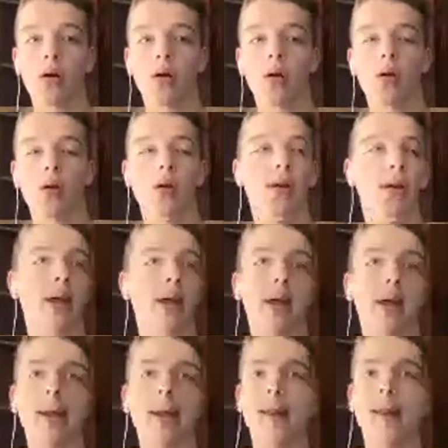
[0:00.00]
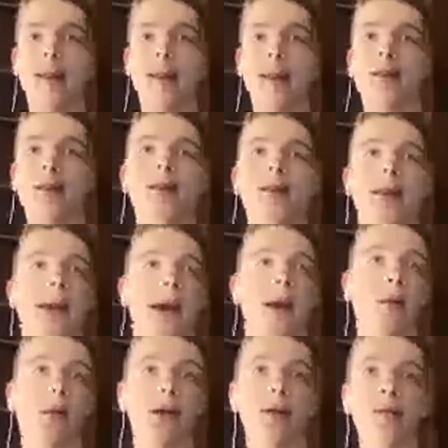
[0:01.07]
or anything like how do
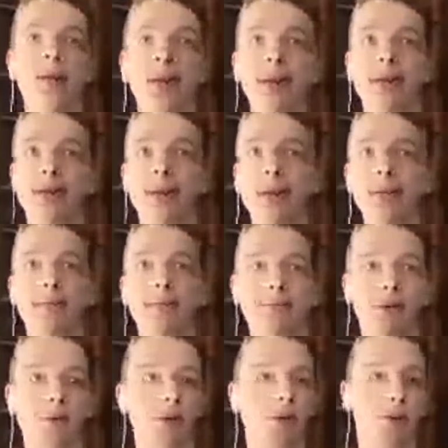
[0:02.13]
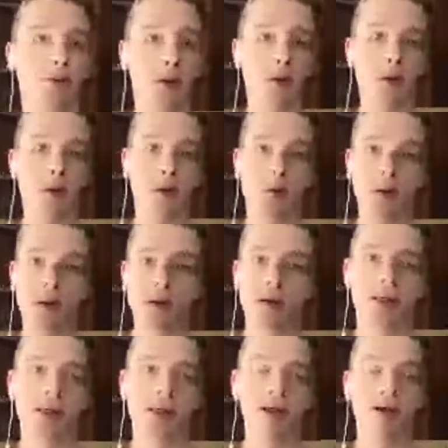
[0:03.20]
I do this in Premiere Pro or
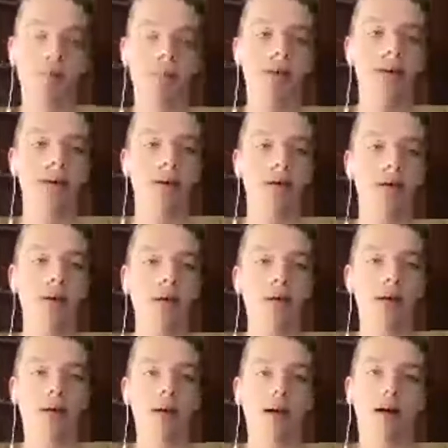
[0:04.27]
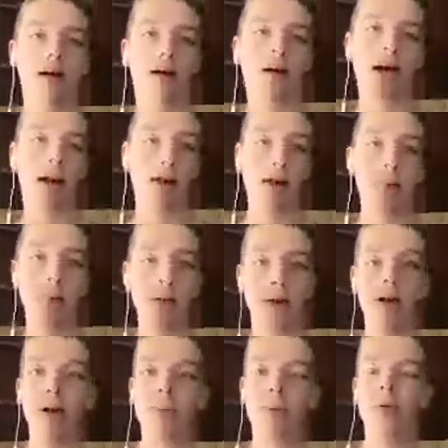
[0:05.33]
anything. I'll kind of just be your
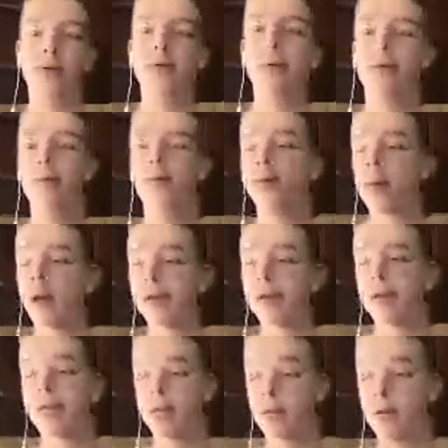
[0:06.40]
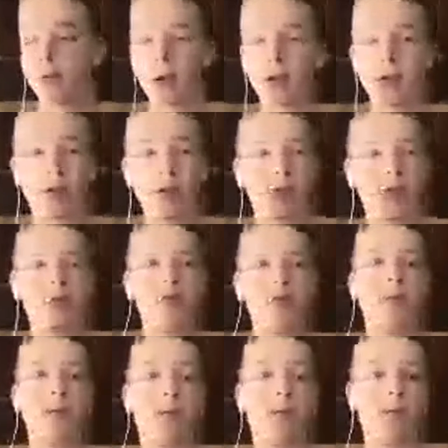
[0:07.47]
helper. So if you guys have any questions, feel
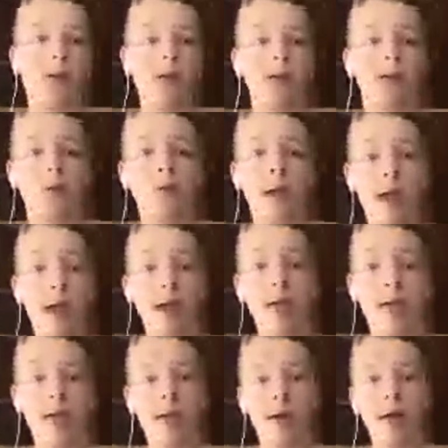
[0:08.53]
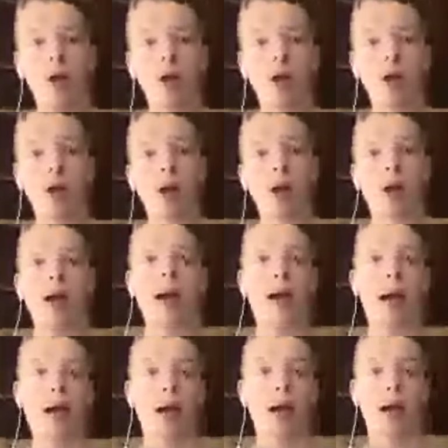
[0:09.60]
free to answer
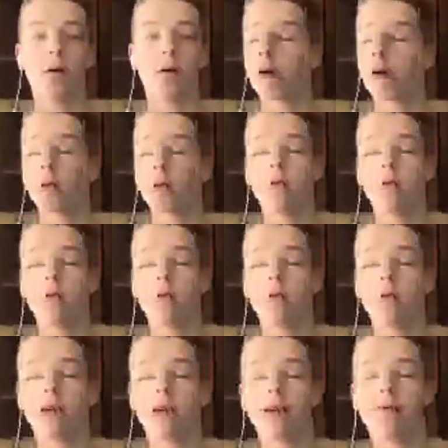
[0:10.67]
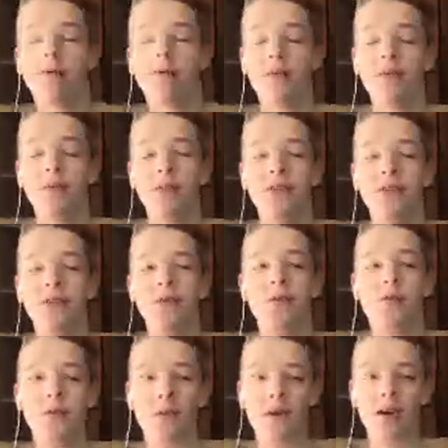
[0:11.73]
feel free to
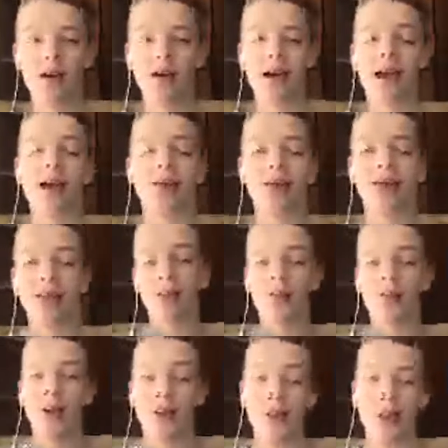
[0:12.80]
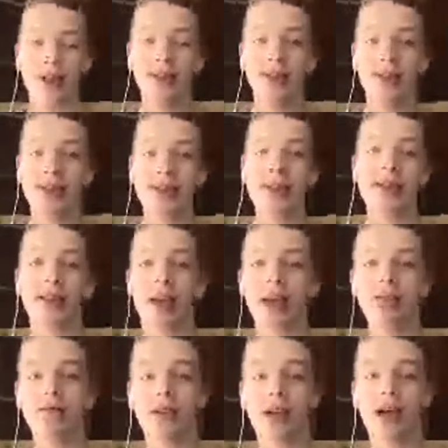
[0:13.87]
ask questions in the
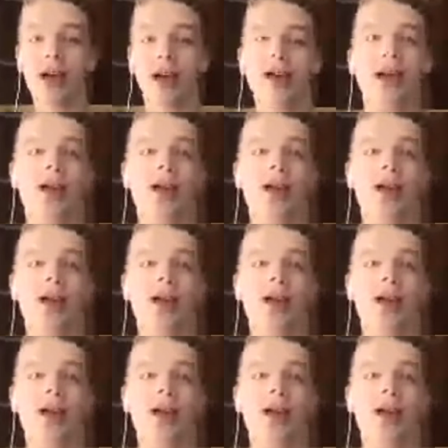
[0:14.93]
live chat and